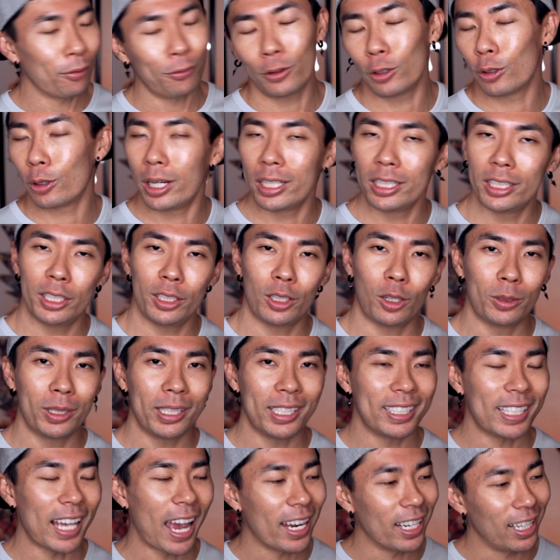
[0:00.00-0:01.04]
Florencio
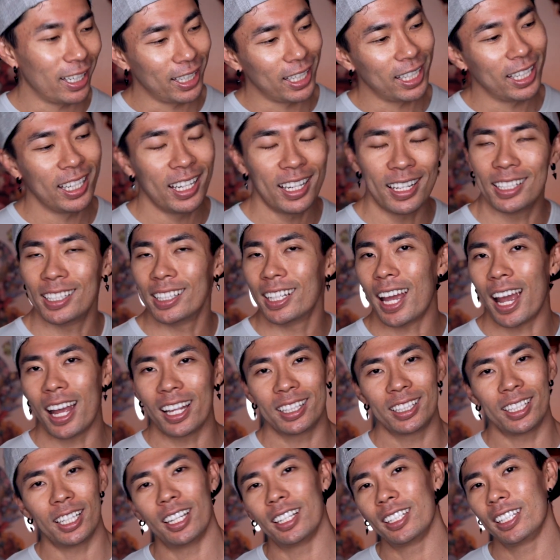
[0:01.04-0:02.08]
decided he is
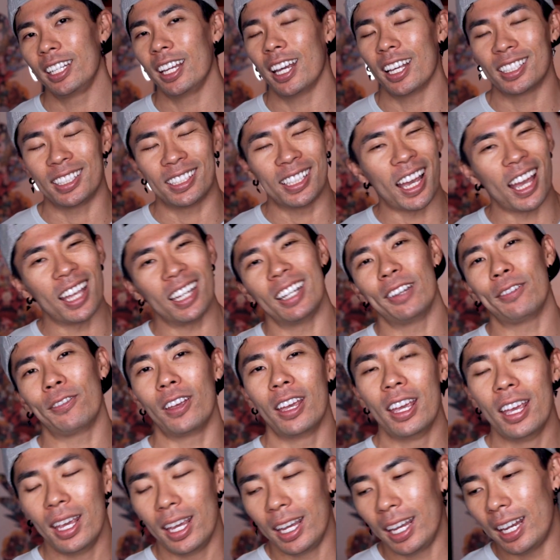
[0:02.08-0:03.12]
not done. He has not
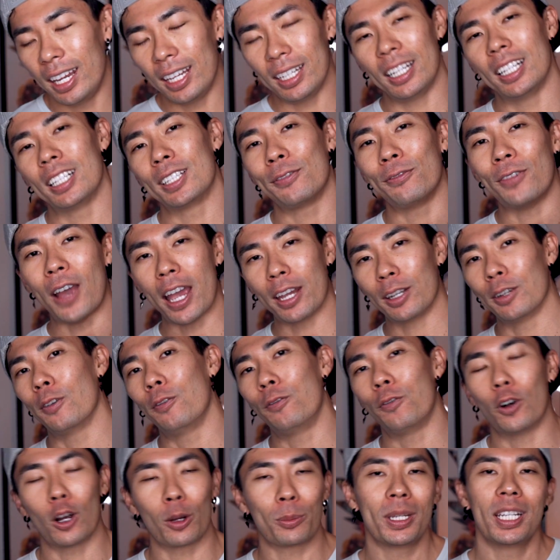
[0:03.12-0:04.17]
hit his final
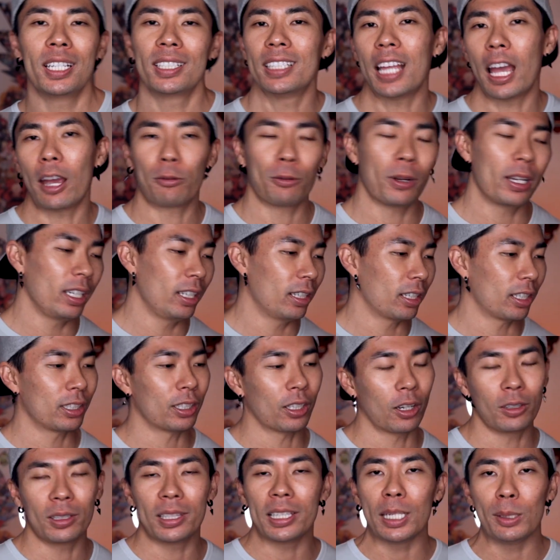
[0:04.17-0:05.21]
form. He is not ready to
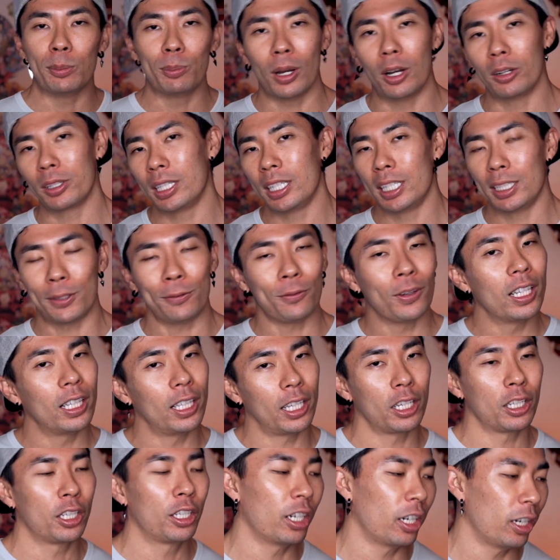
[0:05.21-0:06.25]
start lean bulking. He's
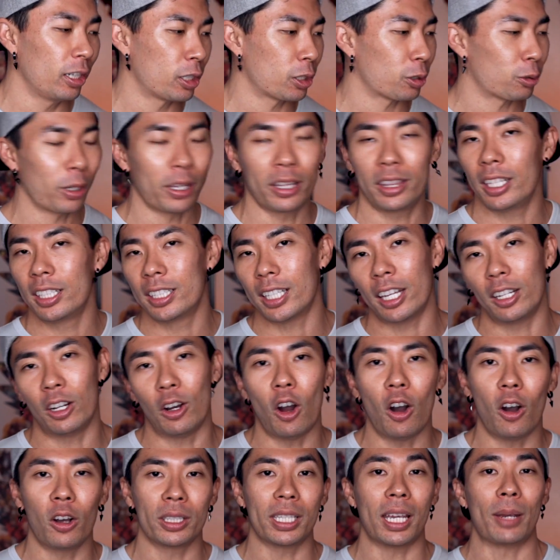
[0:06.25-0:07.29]
feeling good. Strength is at an
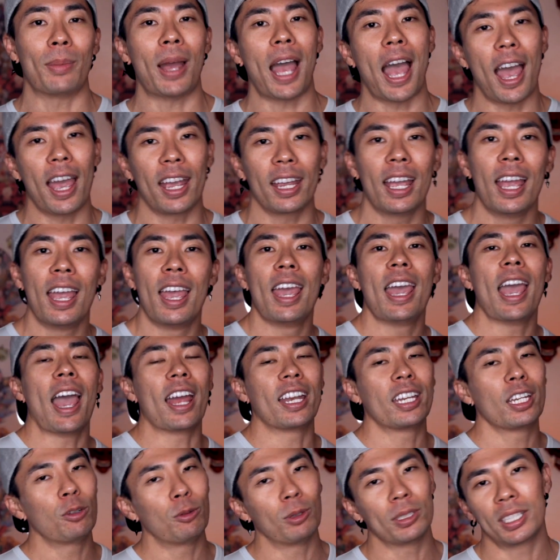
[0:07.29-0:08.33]
all-time high, and
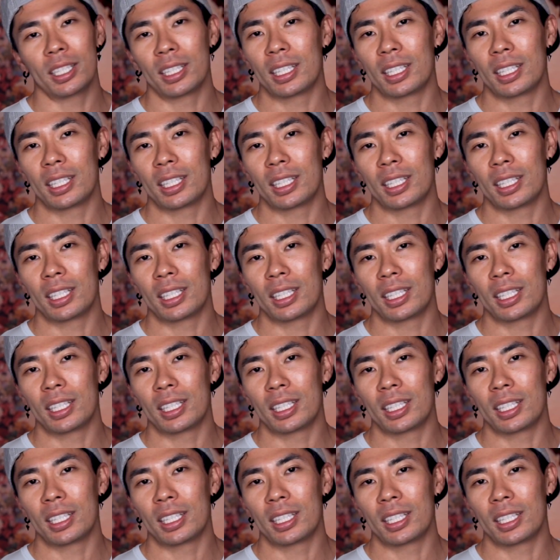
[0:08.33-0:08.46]
he wants to